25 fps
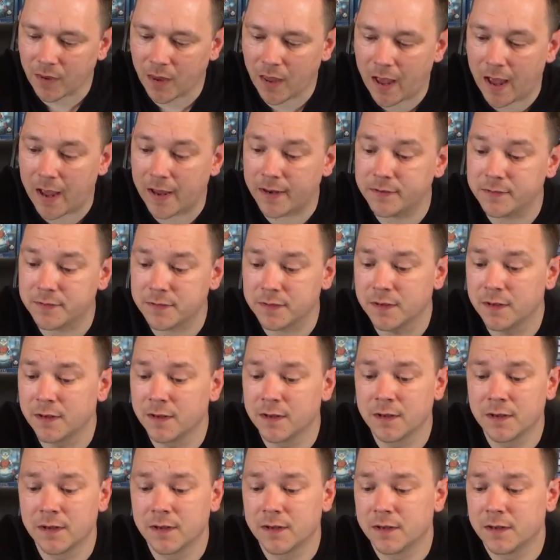And
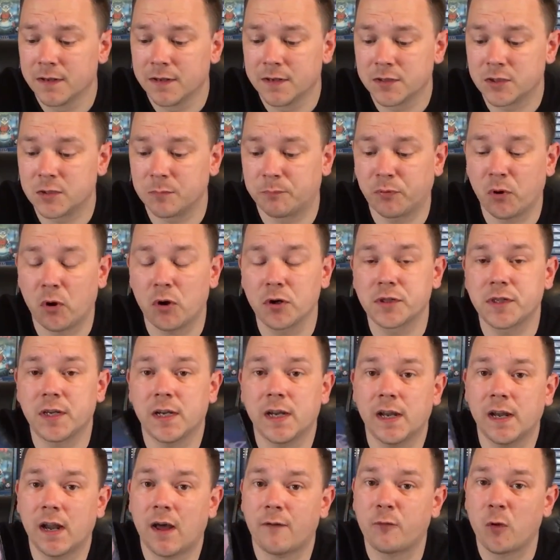
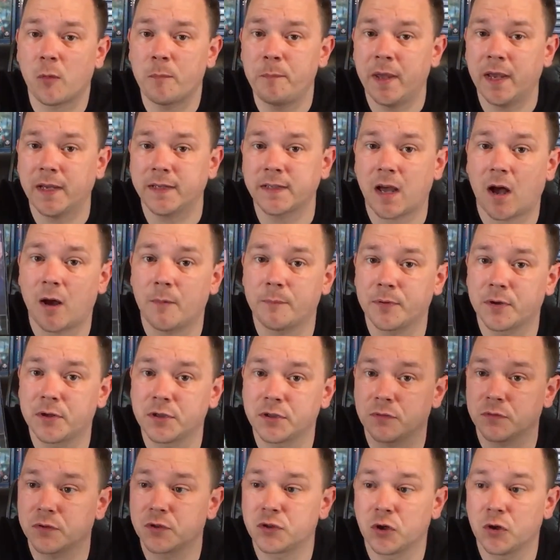surprisingly enough, I picked it up
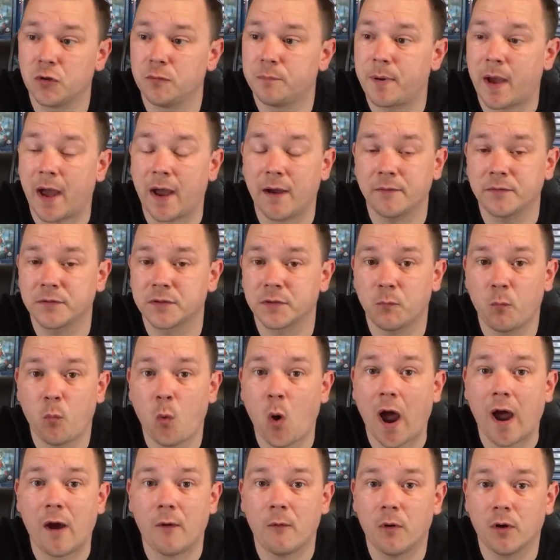because it was £2 and
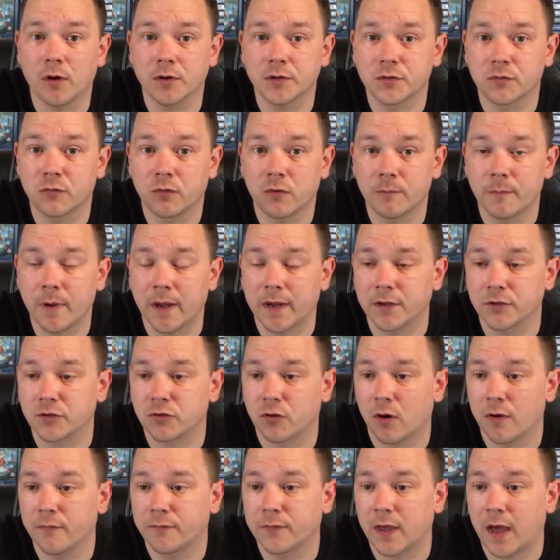wow, I saw a Mega
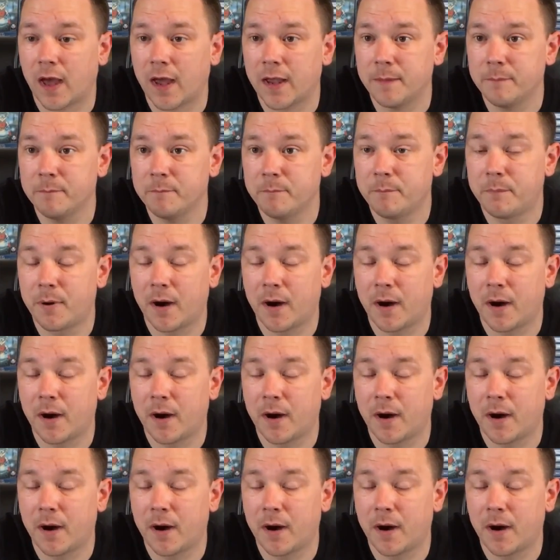Drive game,